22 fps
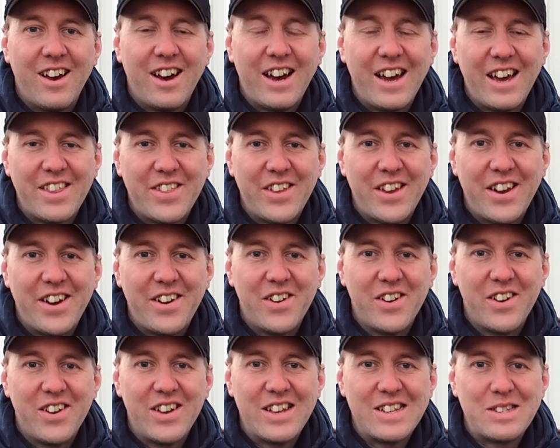Hi
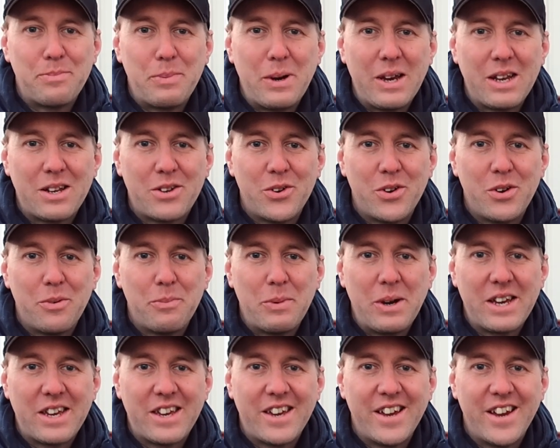there, it's Bike Touring
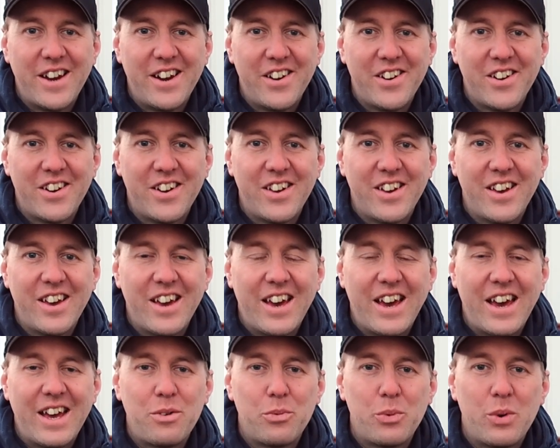Mike here,
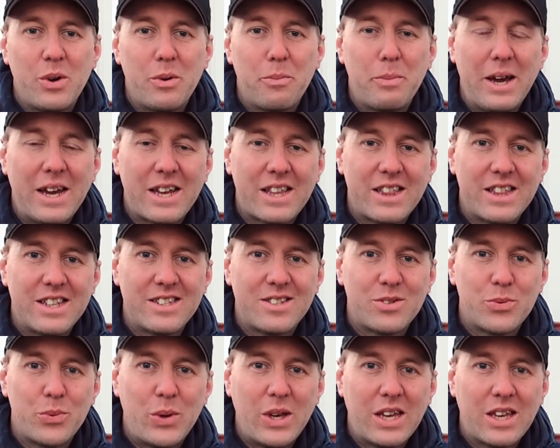and we're back
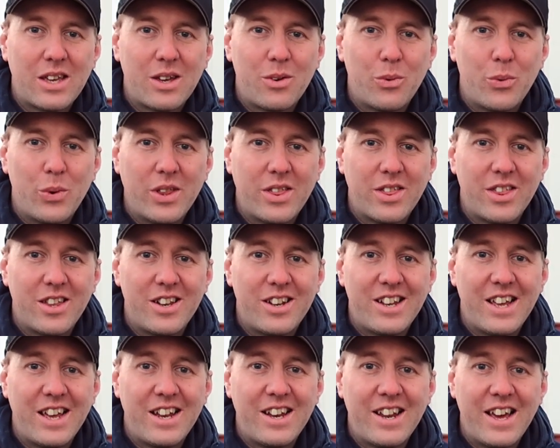this week with
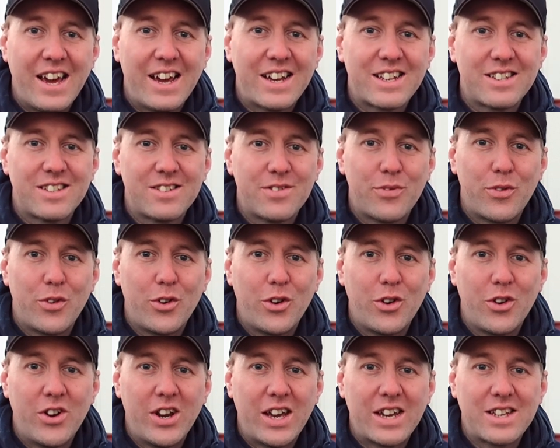10 hacks for
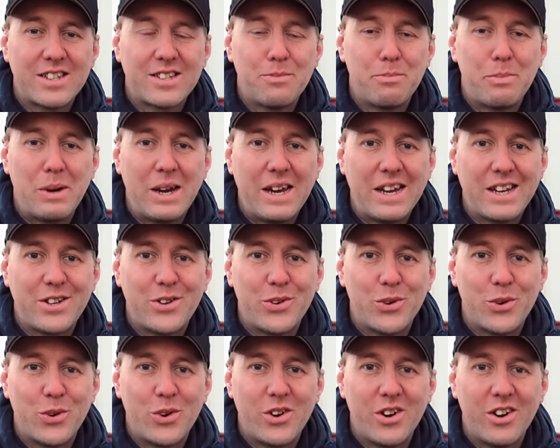your next bike
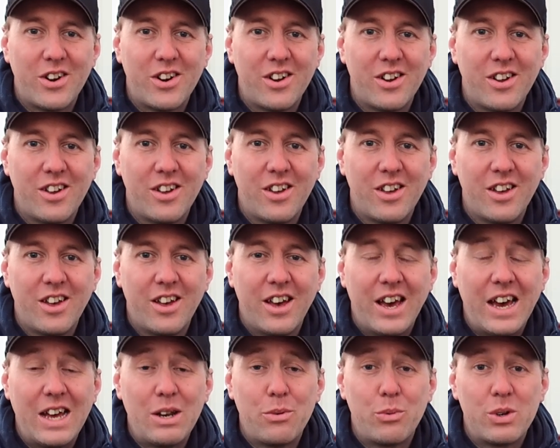tour.
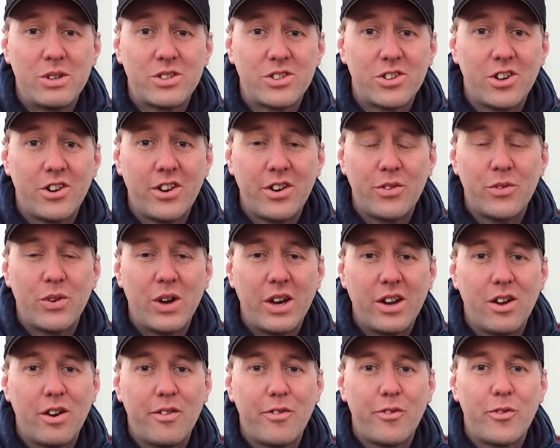And we're starting
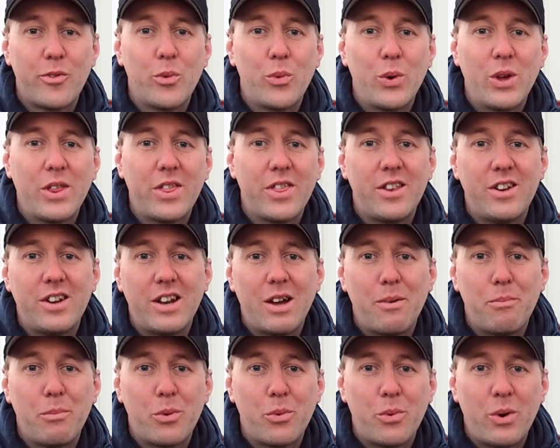right off with
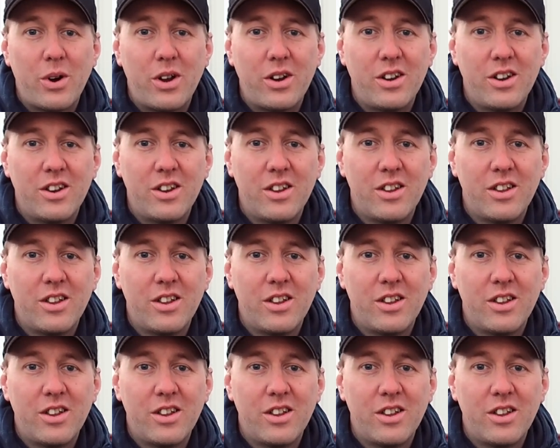number one.